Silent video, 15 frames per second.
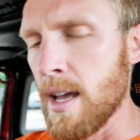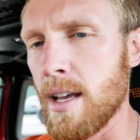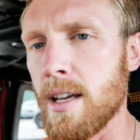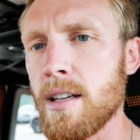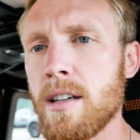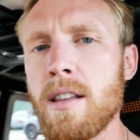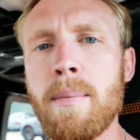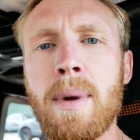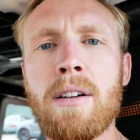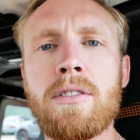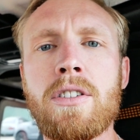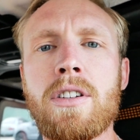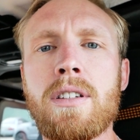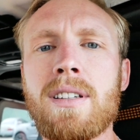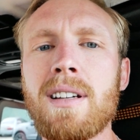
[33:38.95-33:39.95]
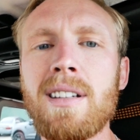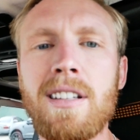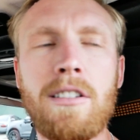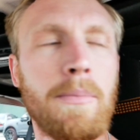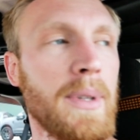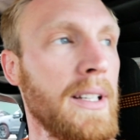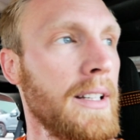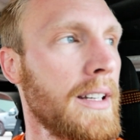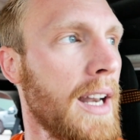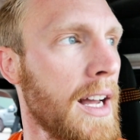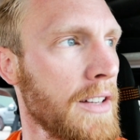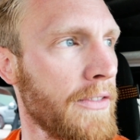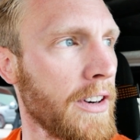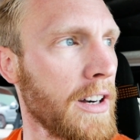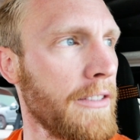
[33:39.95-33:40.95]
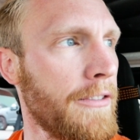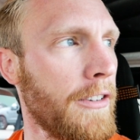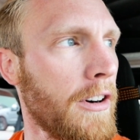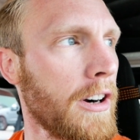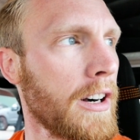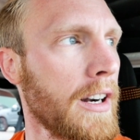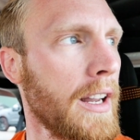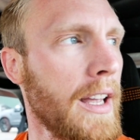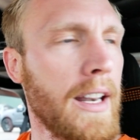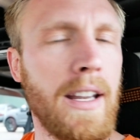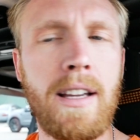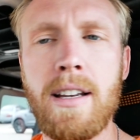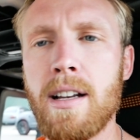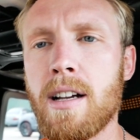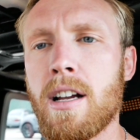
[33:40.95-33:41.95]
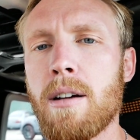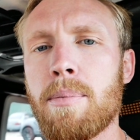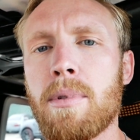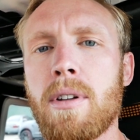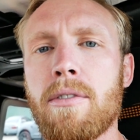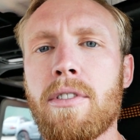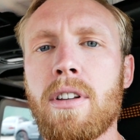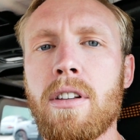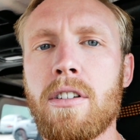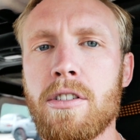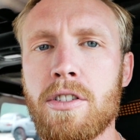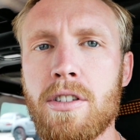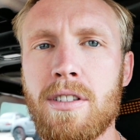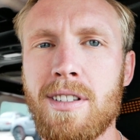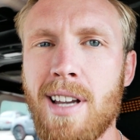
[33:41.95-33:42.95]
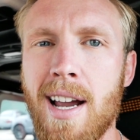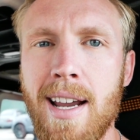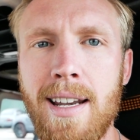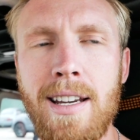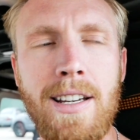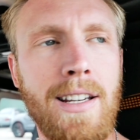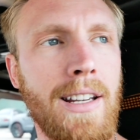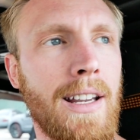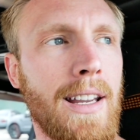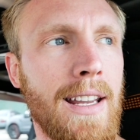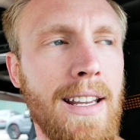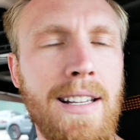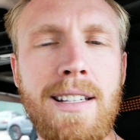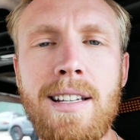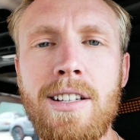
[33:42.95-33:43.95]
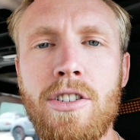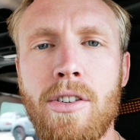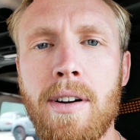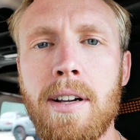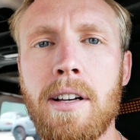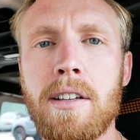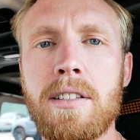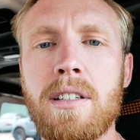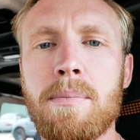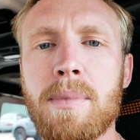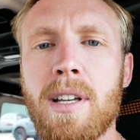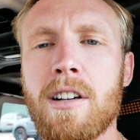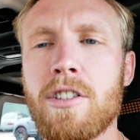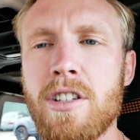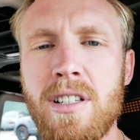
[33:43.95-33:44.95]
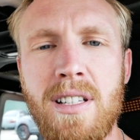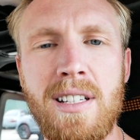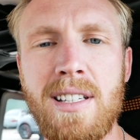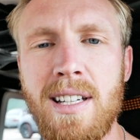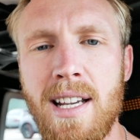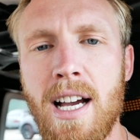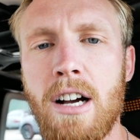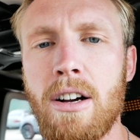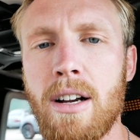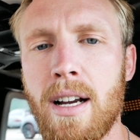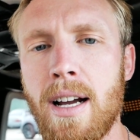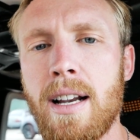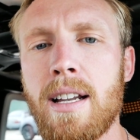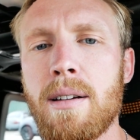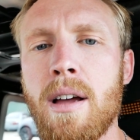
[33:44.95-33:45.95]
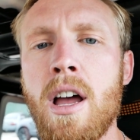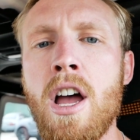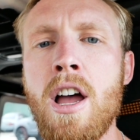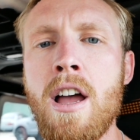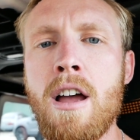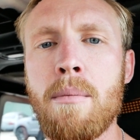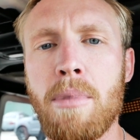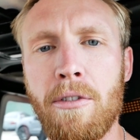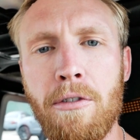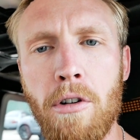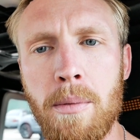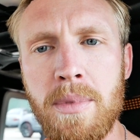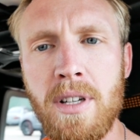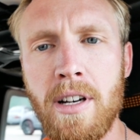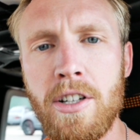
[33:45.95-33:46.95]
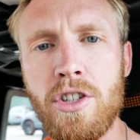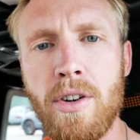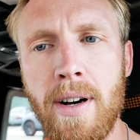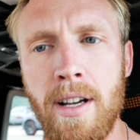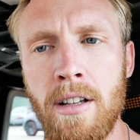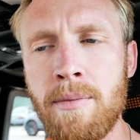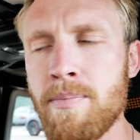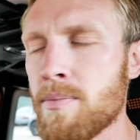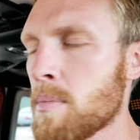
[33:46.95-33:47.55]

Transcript: into the mountains just a little bit, not very far, and hit a couple of the little tiny easy trails up there just to see how it kind of performs on a trail,